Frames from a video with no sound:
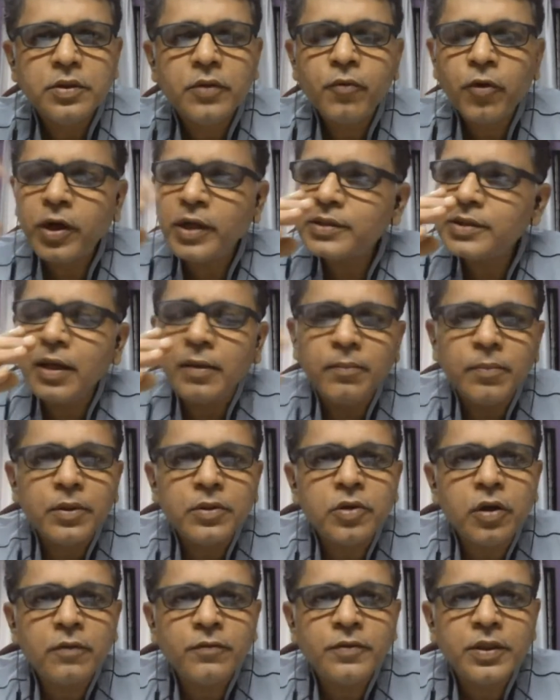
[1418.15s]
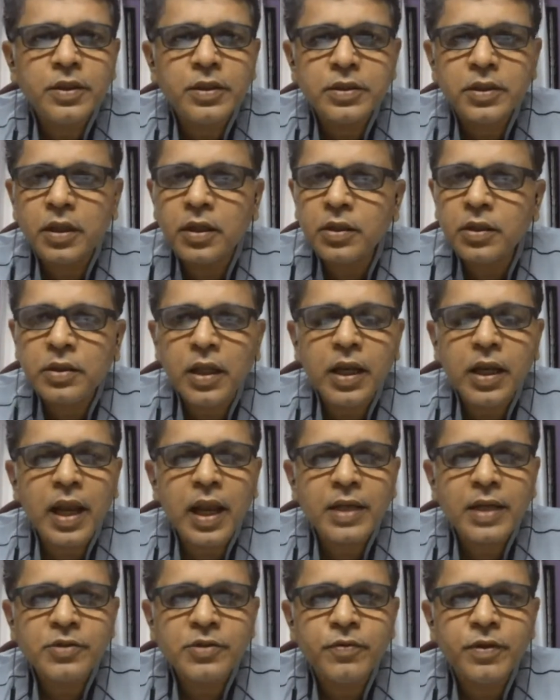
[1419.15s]
So, for examples of these,
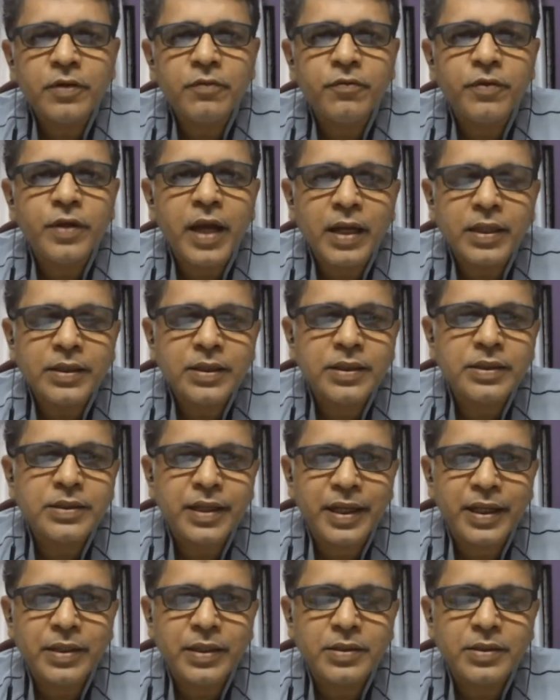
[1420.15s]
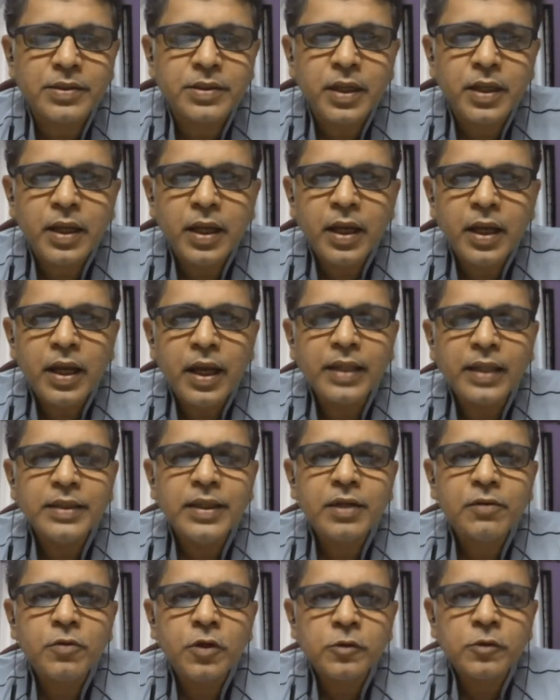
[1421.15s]
last week we had these rains
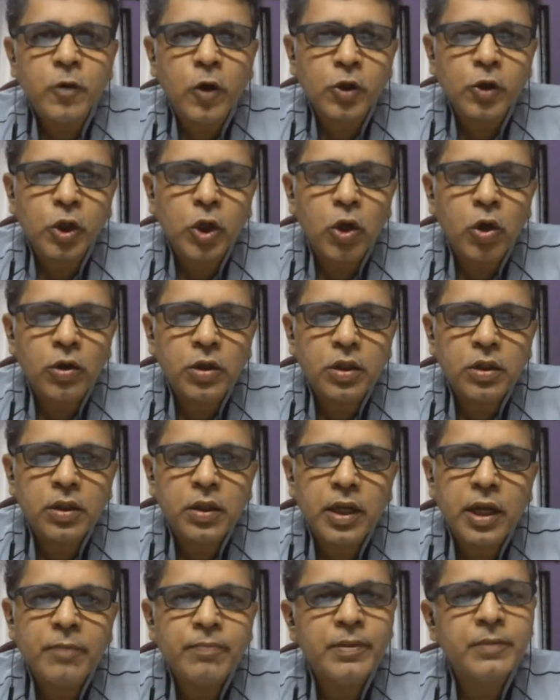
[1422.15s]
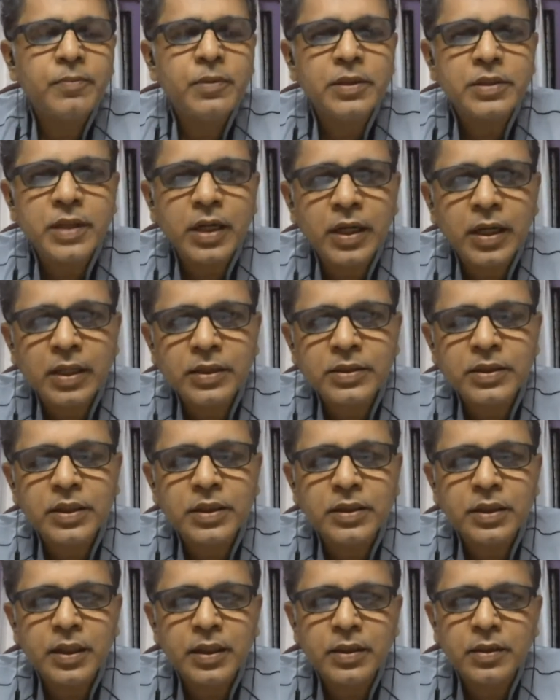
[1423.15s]
and there was waterlogging, and people start
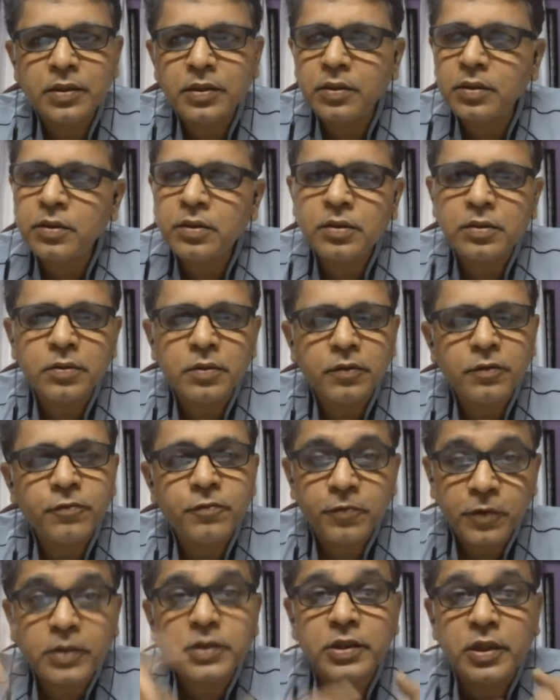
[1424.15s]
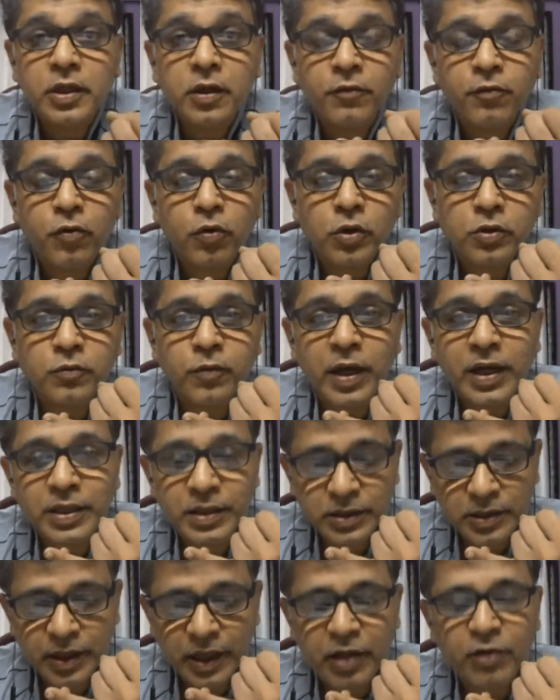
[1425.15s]
asking that, firstly, of course, why
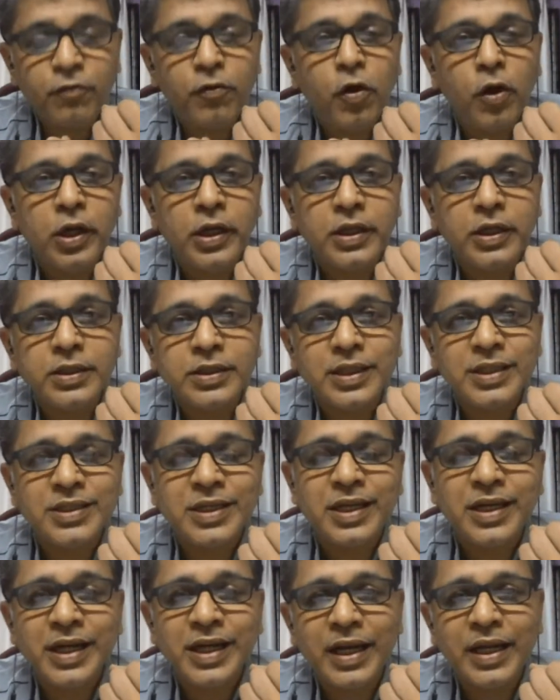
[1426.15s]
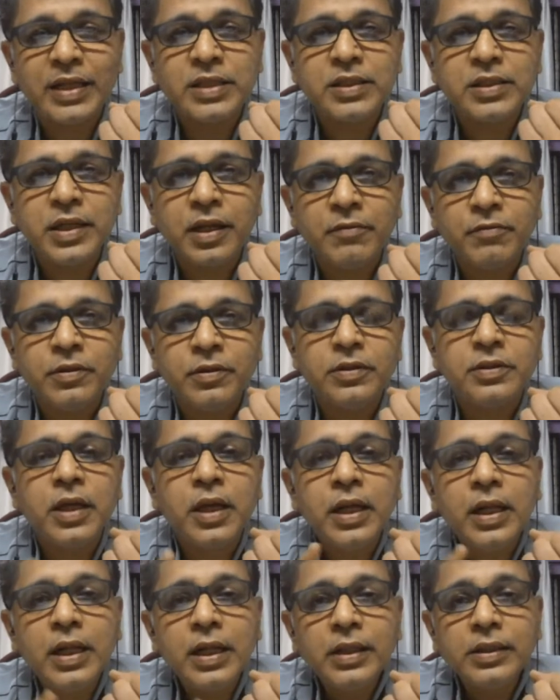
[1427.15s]
is rain falling in such an intense levels
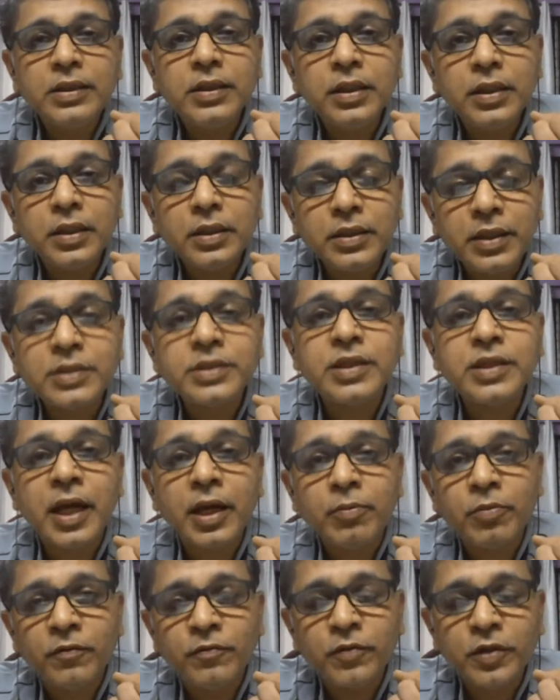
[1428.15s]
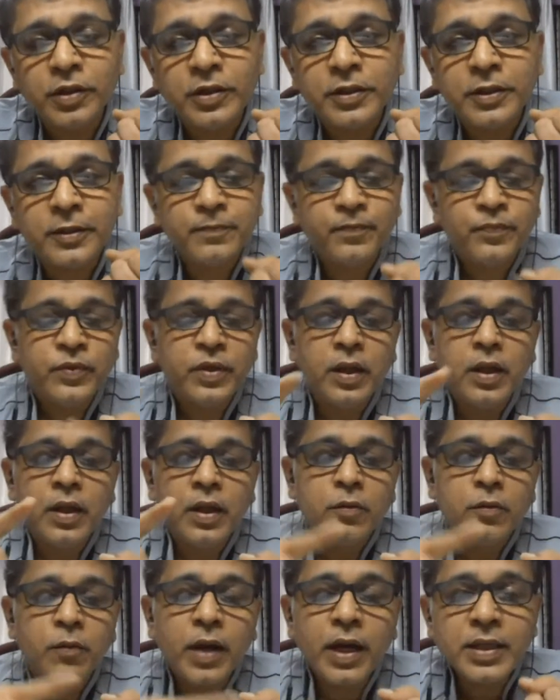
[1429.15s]
this time of the year?
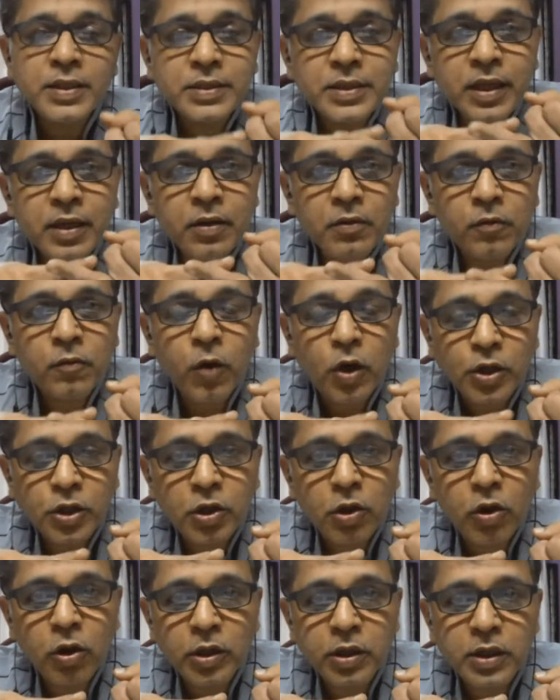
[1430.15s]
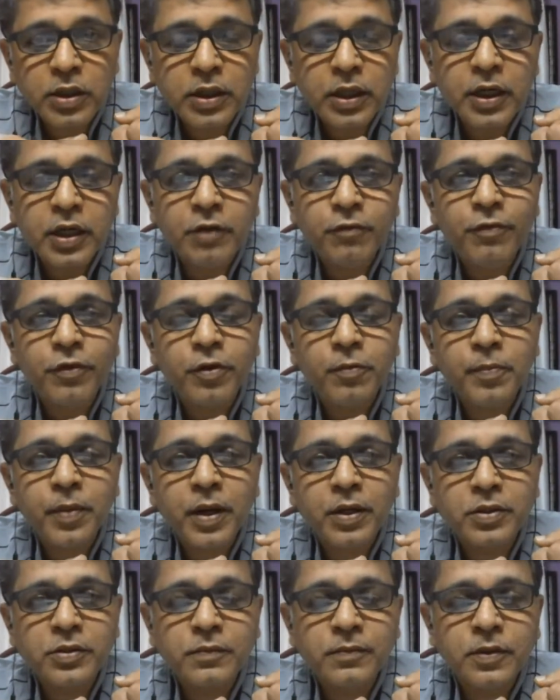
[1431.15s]
Why is there waterlogging in different
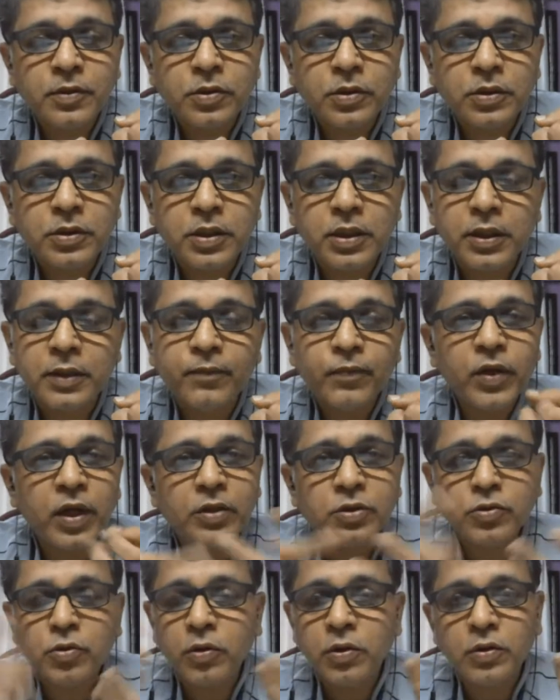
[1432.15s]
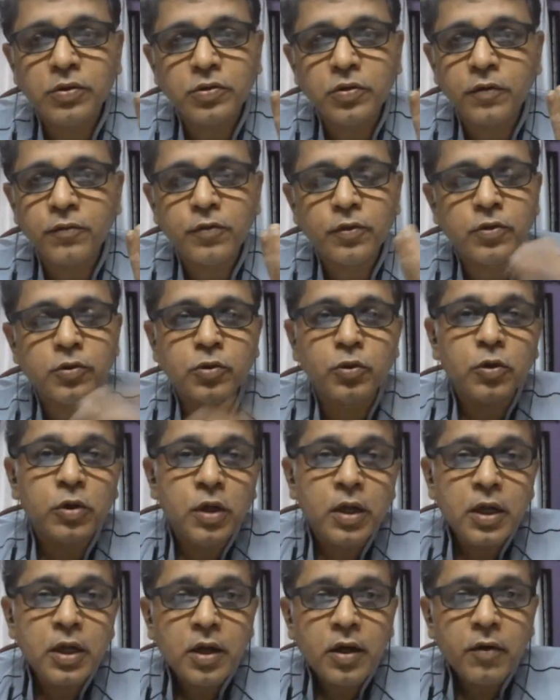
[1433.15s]
parts of the city, and so on and so forth?
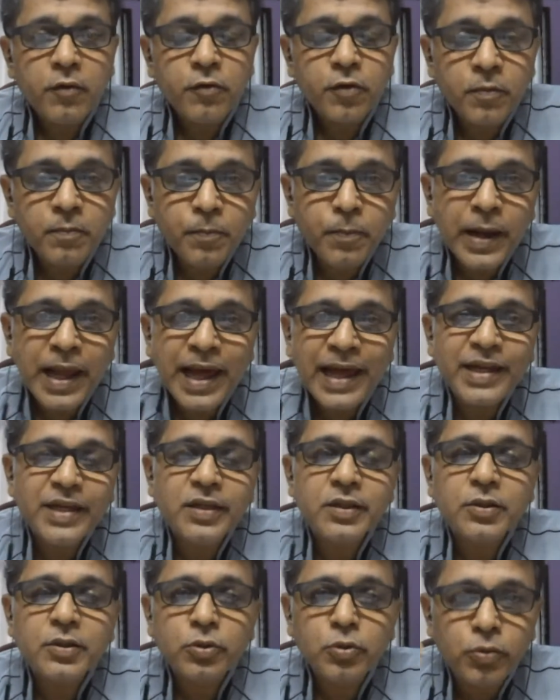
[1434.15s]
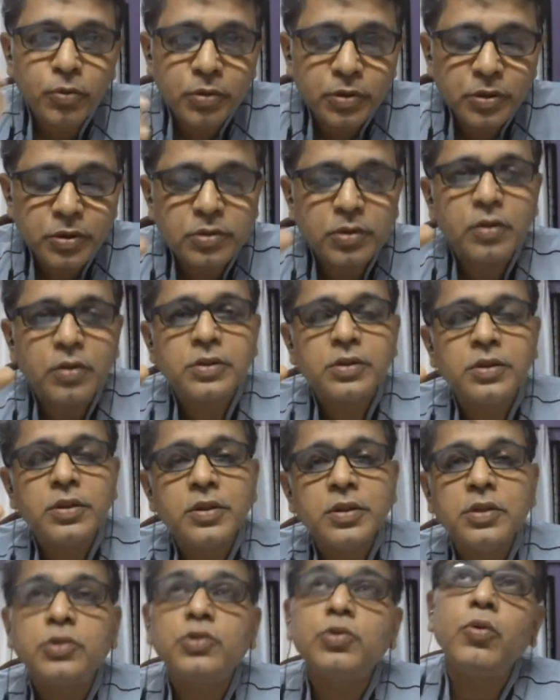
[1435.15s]
So, from planning to
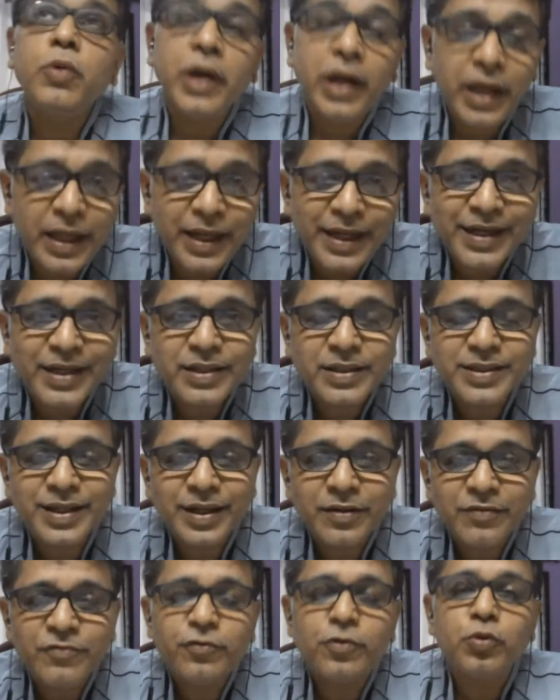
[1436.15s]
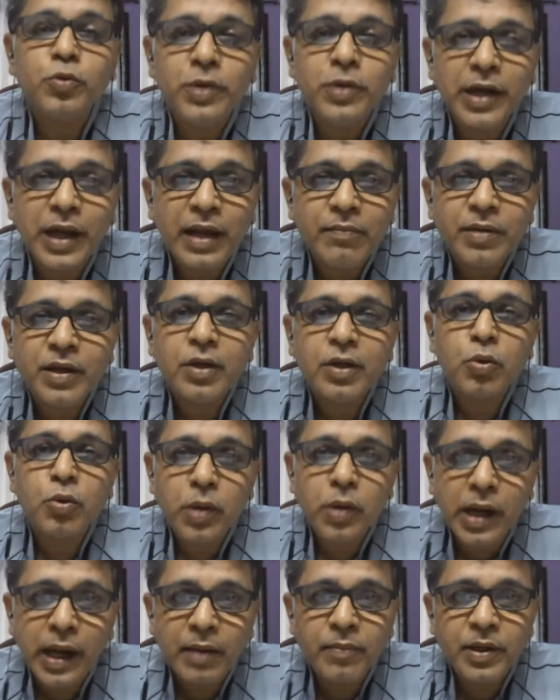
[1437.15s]
resources to rain itself to climate
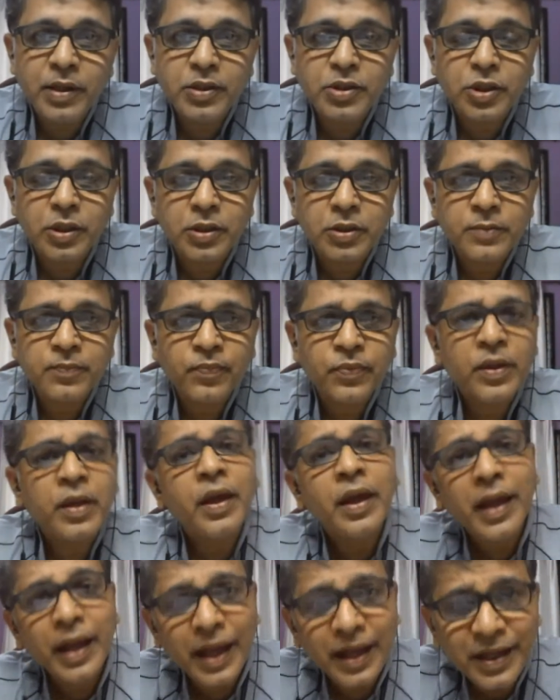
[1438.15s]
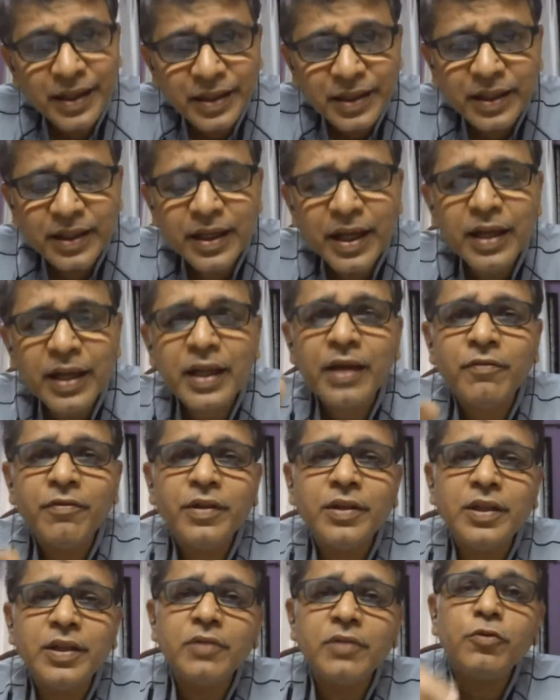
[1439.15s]
change, anything and
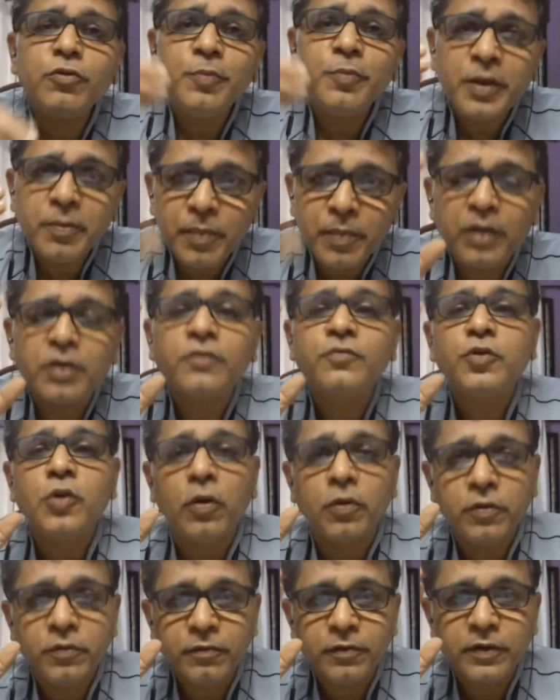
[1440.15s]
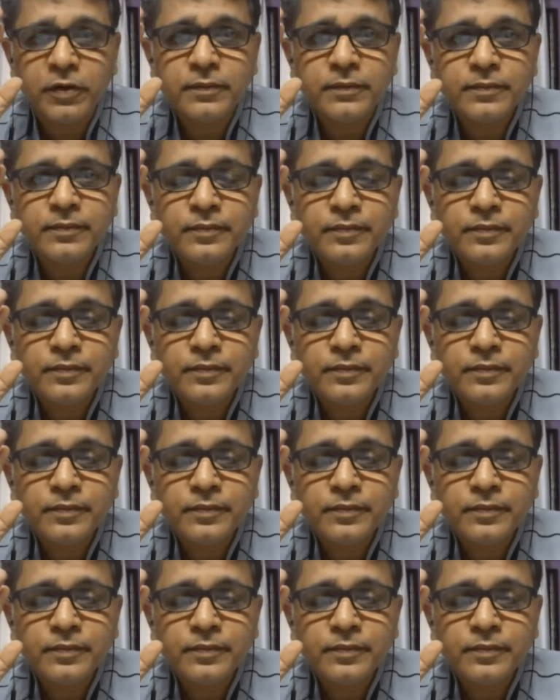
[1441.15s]
everything would be a part of geography.